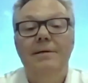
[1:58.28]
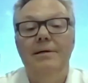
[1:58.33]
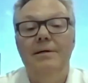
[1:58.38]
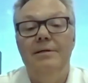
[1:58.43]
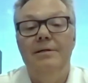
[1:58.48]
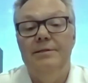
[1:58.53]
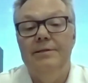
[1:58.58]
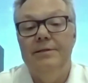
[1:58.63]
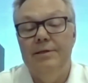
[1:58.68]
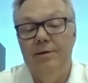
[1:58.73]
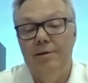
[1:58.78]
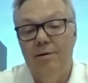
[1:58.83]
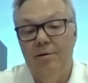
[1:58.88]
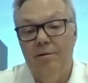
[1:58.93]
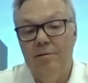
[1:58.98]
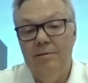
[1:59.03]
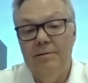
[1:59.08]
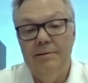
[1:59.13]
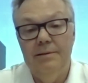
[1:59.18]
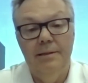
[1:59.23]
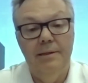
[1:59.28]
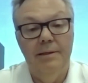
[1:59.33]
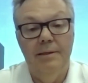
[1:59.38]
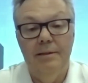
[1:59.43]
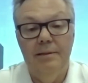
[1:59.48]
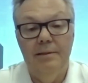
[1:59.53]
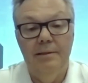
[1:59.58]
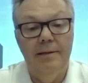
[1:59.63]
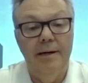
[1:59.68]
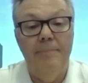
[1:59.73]
until
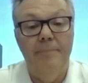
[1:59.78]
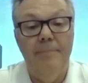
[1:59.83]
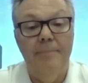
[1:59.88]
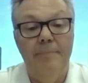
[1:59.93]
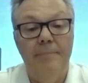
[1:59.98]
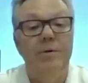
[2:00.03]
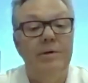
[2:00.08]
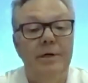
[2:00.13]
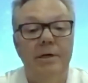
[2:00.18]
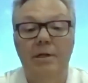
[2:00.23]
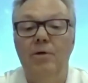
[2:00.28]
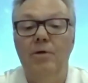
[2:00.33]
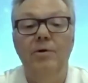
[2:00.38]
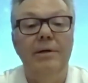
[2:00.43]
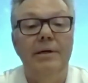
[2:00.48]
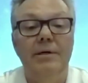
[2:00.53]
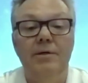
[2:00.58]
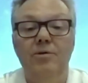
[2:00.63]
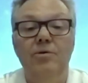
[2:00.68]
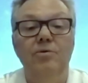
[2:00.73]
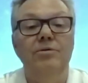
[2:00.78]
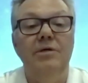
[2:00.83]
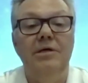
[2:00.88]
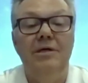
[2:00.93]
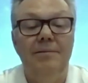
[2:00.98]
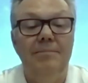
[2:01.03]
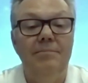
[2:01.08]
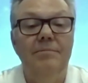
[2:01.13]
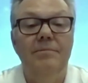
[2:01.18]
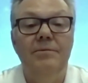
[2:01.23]
uh, up to and including a new
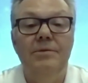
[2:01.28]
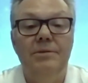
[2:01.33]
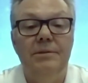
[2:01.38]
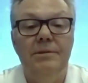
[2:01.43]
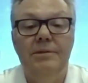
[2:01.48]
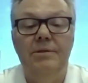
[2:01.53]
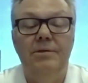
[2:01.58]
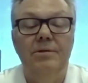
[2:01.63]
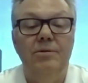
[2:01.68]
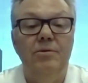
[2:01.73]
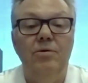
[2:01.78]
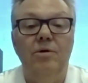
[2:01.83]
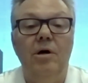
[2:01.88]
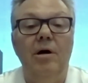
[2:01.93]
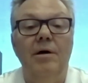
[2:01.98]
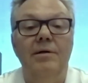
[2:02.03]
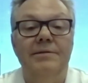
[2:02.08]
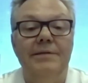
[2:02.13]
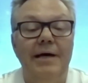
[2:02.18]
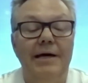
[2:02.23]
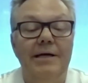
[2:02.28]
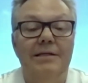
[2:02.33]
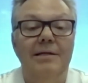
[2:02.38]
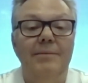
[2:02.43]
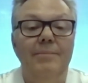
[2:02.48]
team uh, who contacted